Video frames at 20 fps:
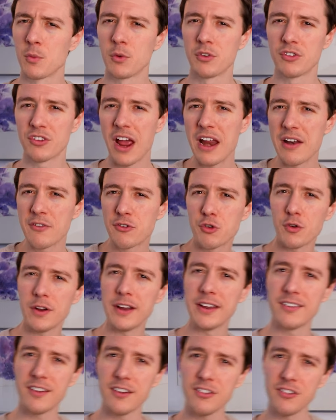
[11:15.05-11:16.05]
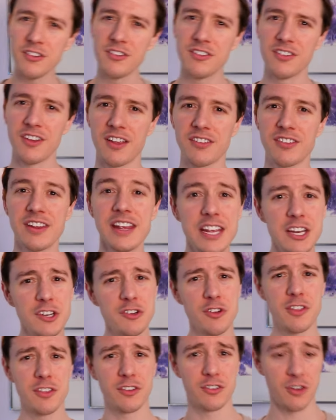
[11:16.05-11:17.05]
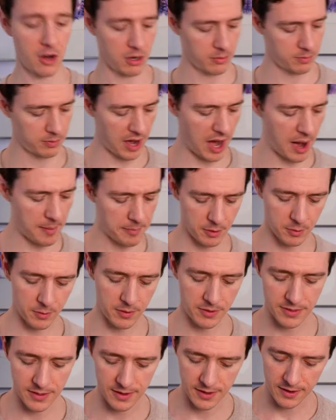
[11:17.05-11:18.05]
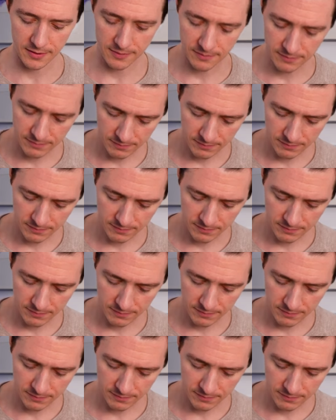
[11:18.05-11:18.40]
Which kind of transitions us into the song proper with the.